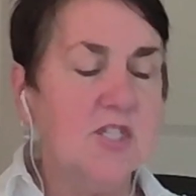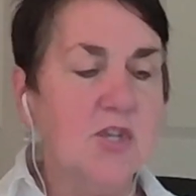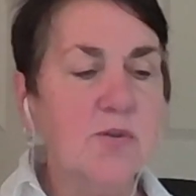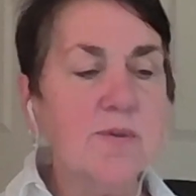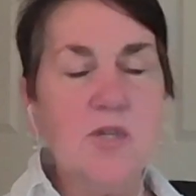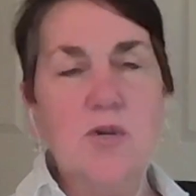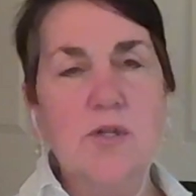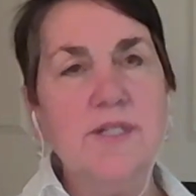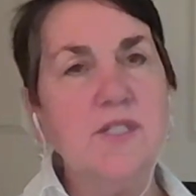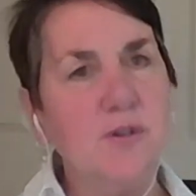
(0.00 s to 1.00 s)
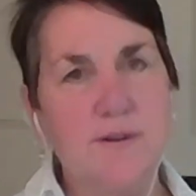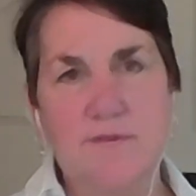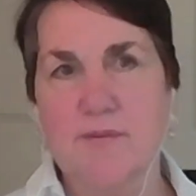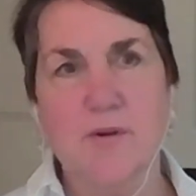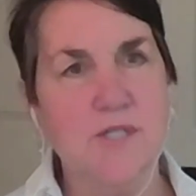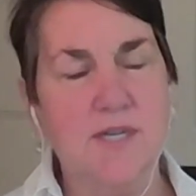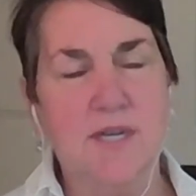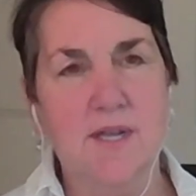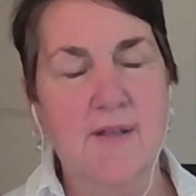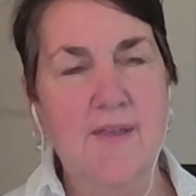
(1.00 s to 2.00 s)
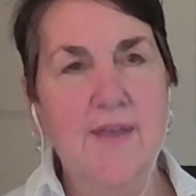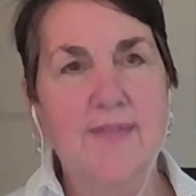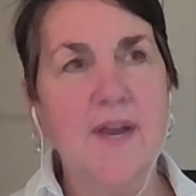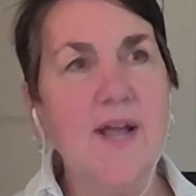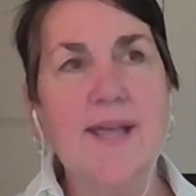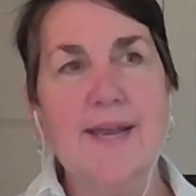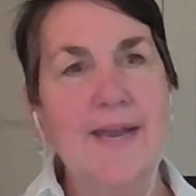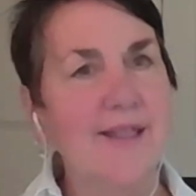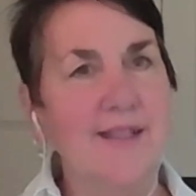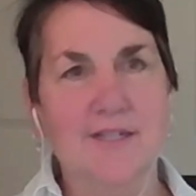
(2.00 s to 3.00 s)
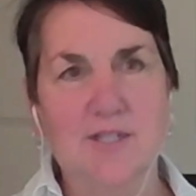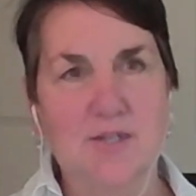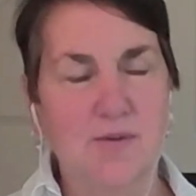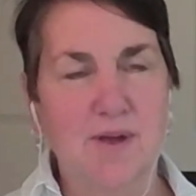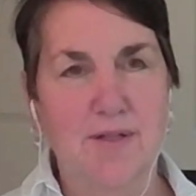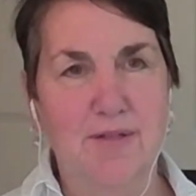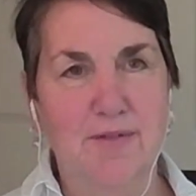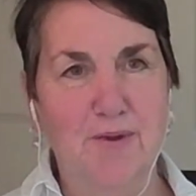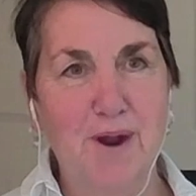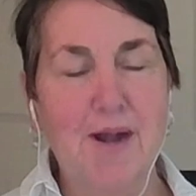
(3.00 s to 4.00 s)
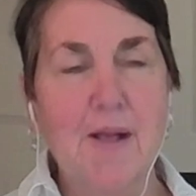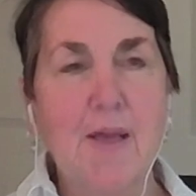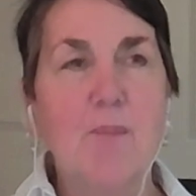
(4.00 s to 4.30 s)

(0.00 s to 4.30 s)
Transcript: So there was a whole history of diversity that I had nothing to do with, right?